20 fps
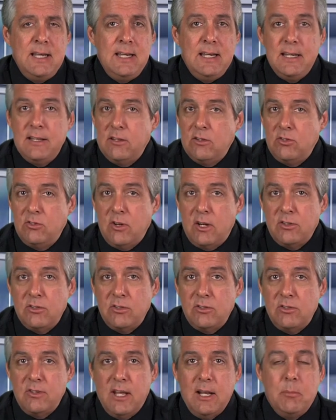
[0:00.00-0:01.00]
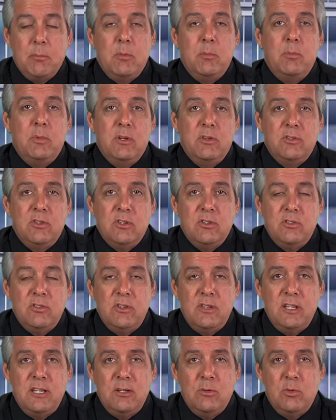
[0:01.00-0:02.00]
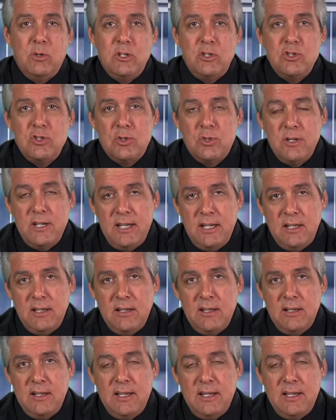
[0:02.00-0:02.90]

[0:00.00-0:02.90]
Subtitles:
in the structured settlement business, the retreat